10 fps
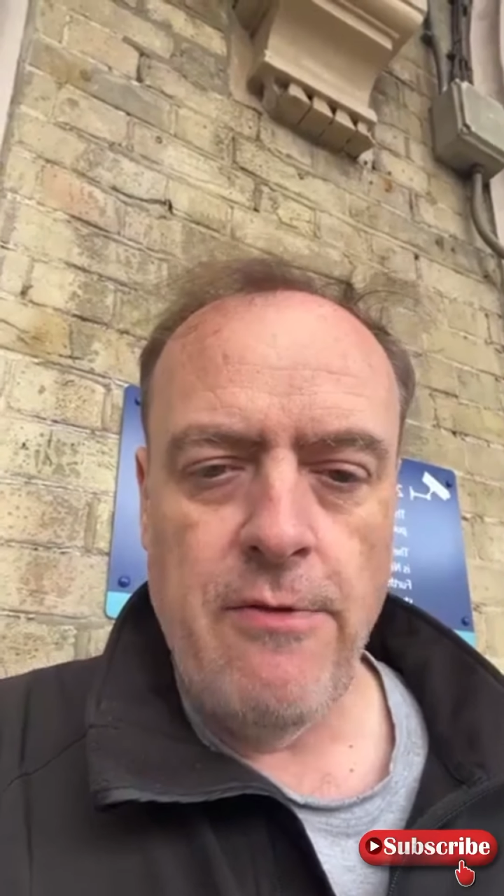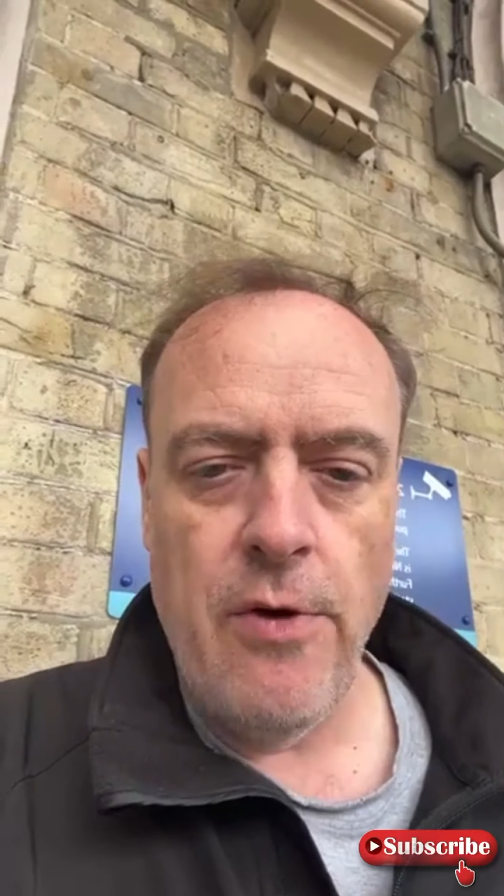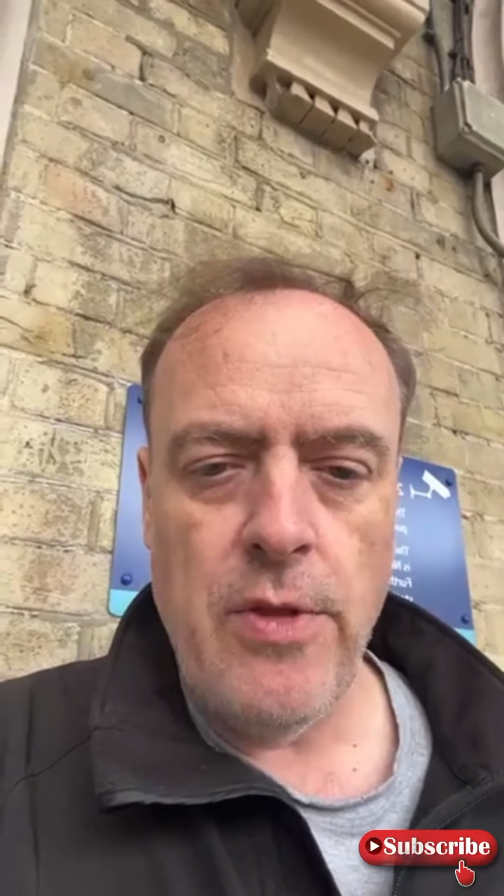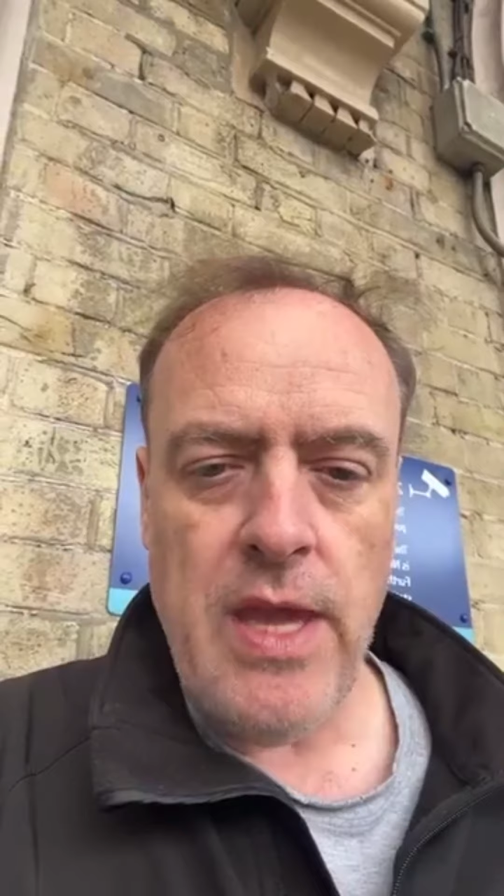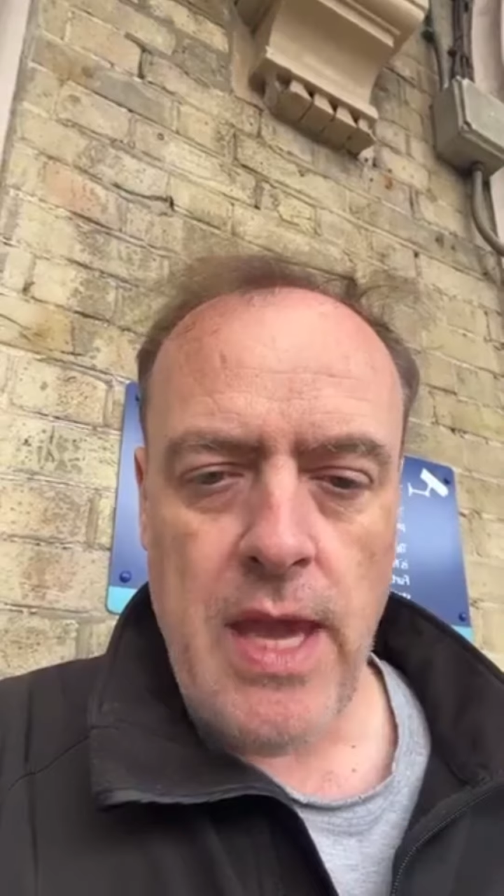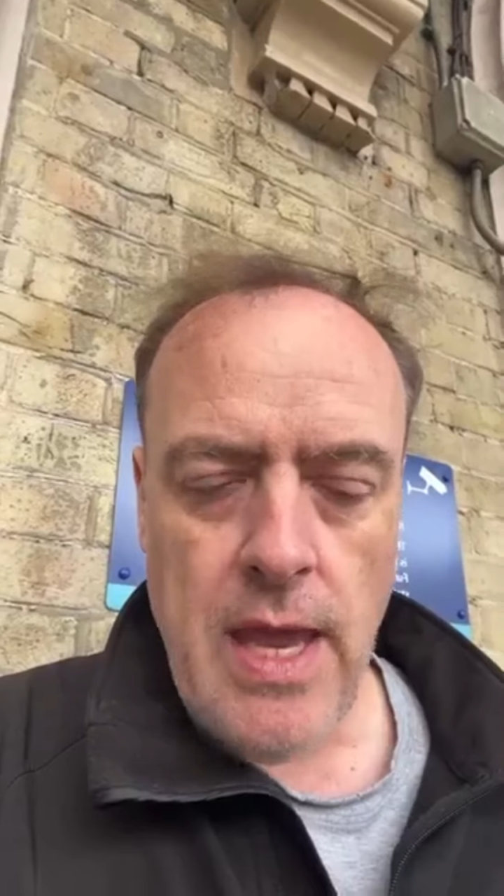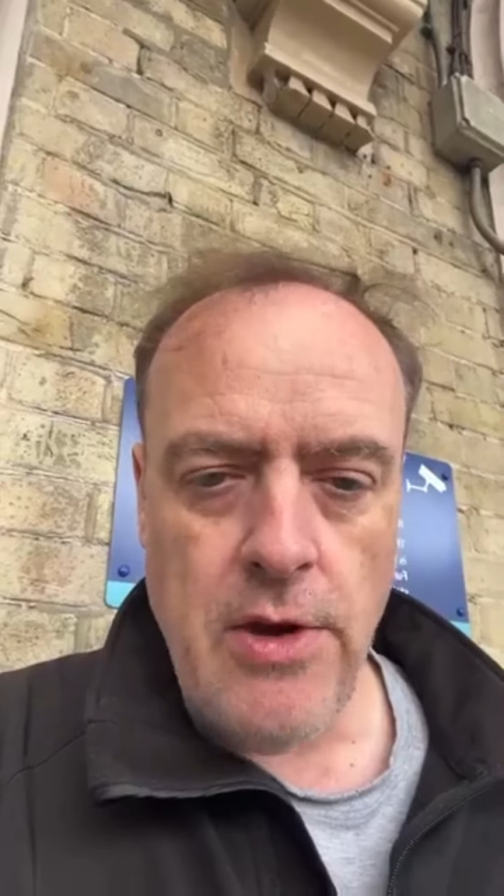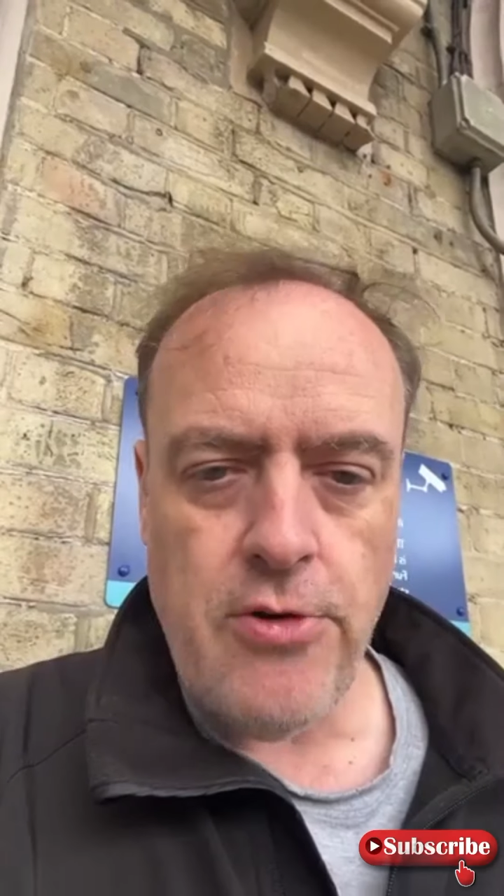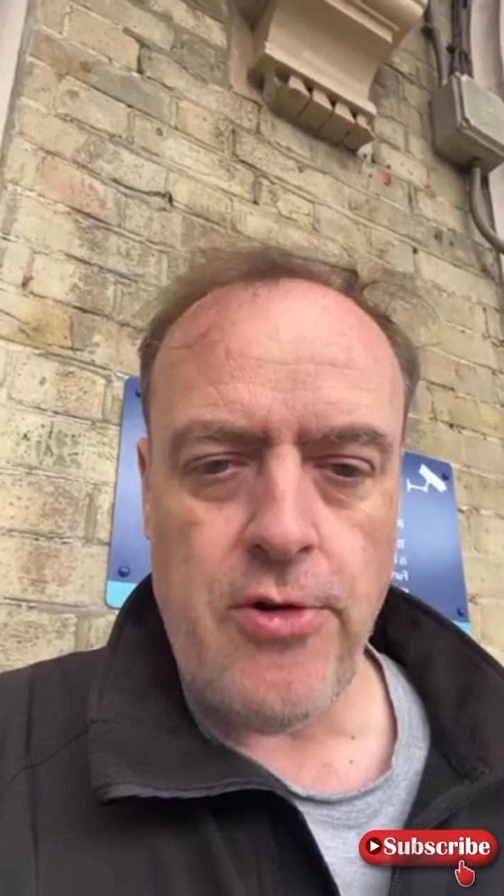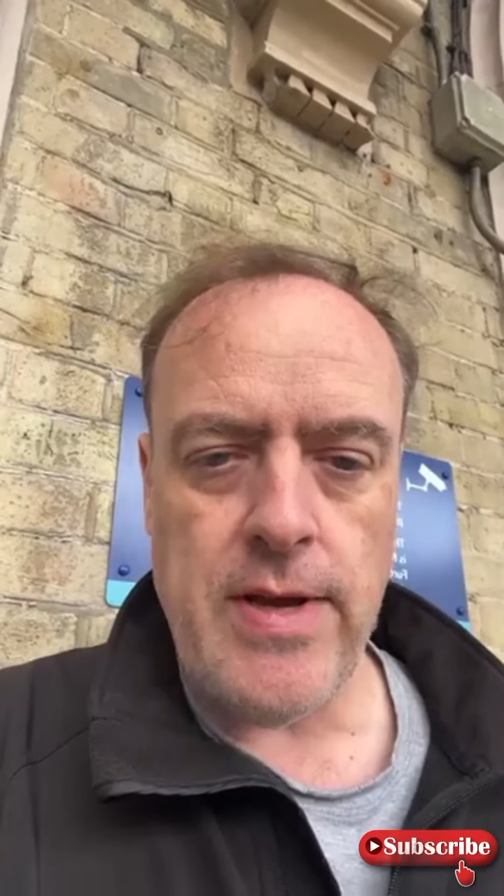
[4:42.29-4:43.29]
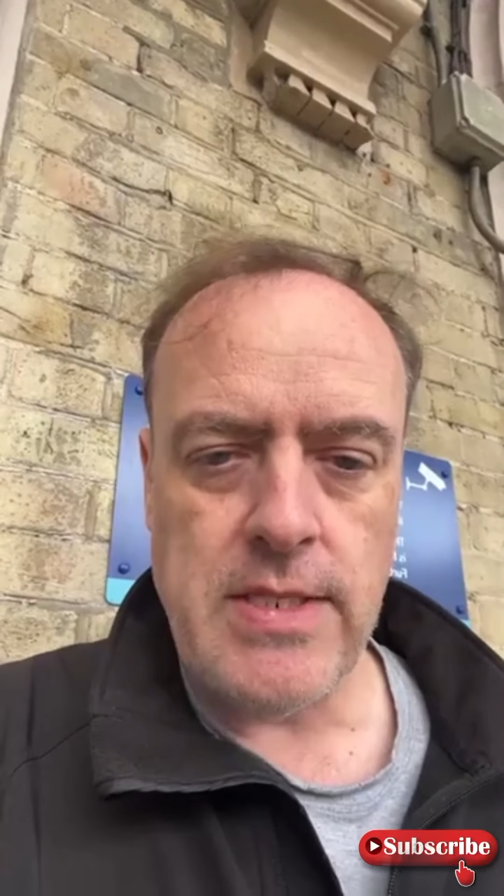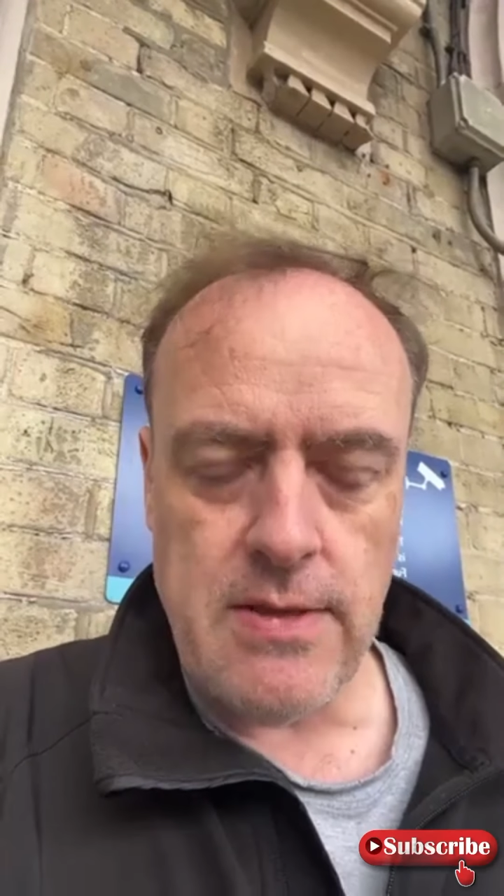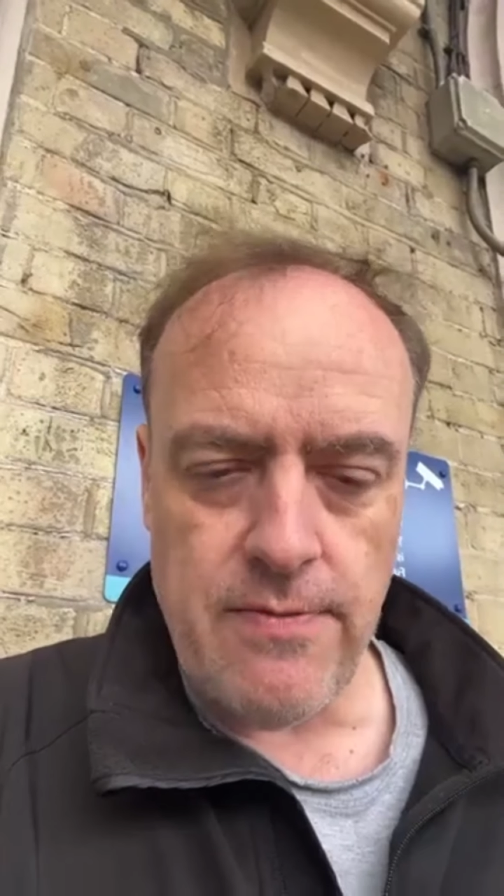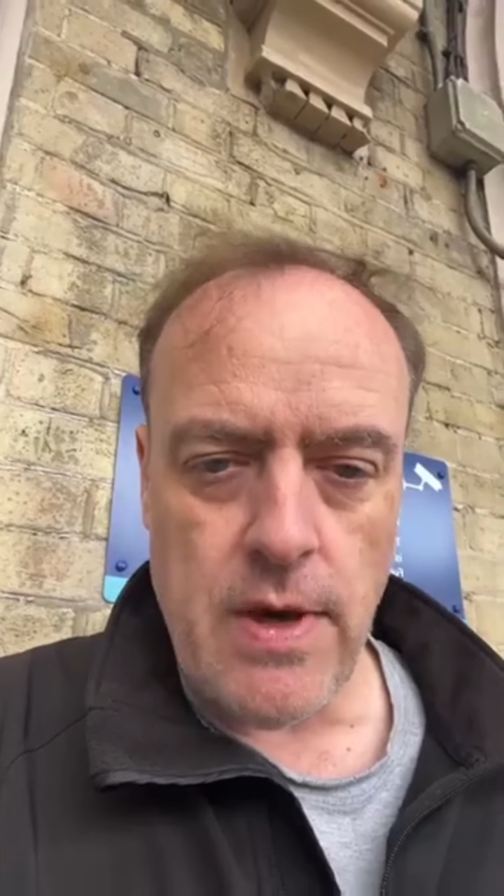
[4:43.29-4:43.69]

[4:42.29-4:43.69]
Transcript: for the interests of